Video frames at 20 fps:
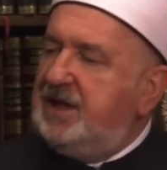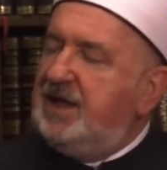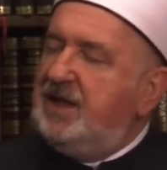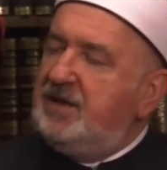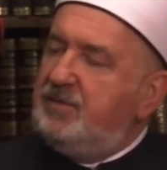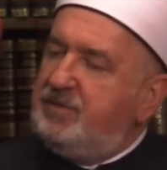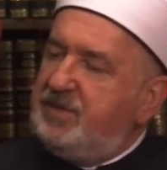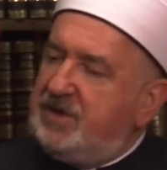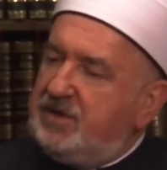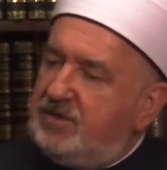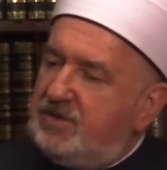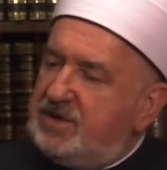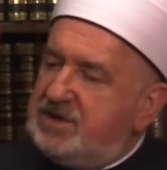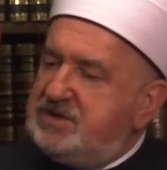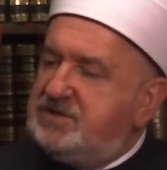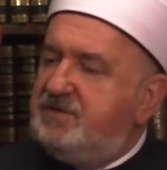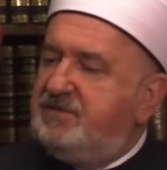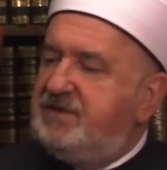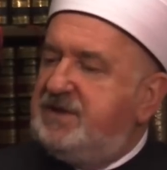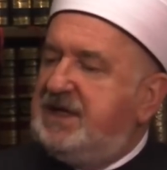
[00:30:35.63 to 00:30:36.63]
And
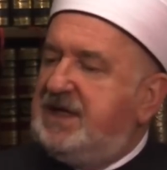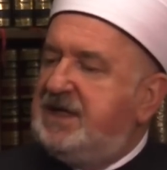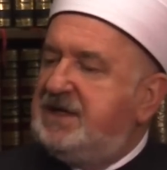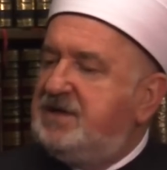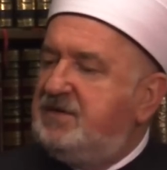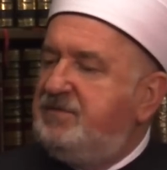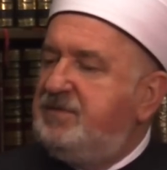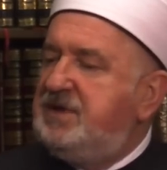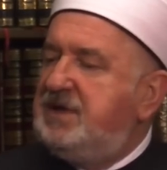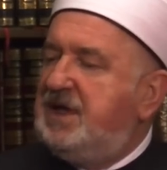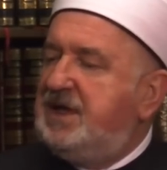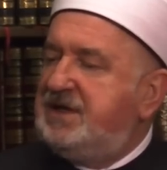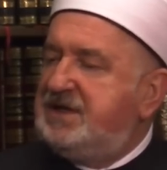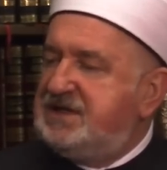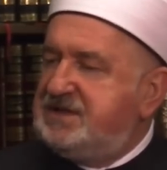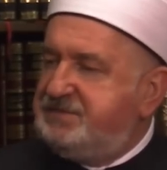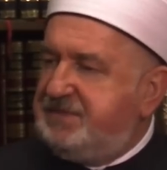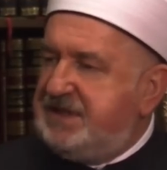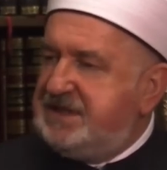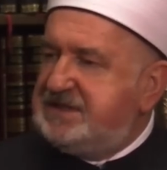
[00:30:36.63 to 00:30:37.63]
because of that, we are
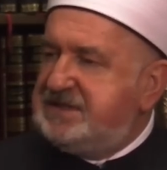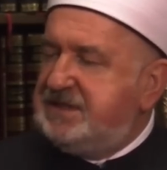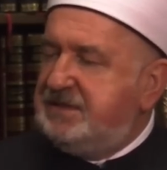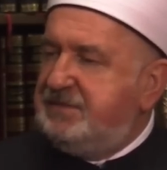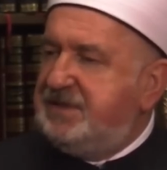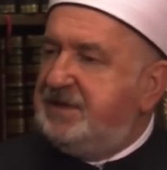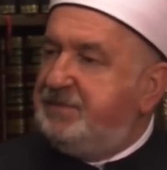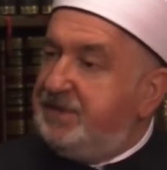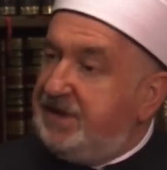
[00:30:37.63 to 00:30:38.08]
responsible.